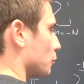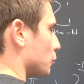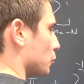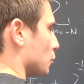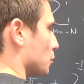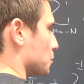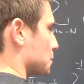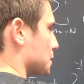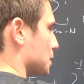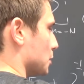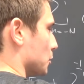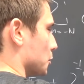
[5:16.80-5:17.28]

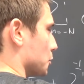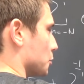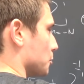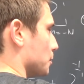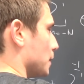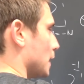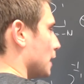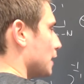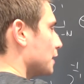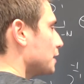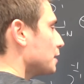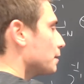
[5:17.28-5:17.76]
from zero to
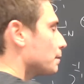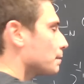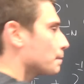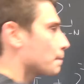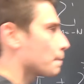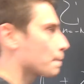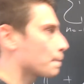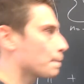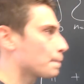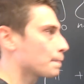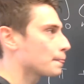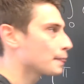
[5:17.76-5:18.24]
pi.
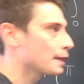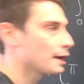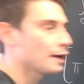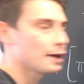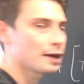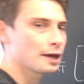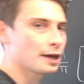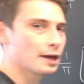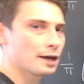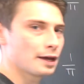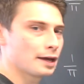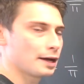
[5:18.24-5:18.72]

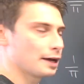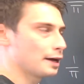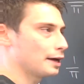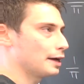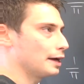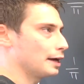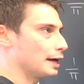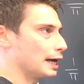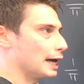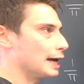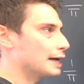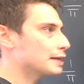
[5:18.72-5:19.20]

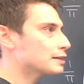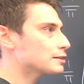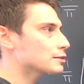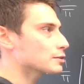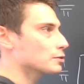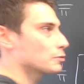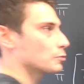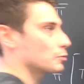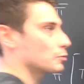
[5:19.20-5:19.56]
And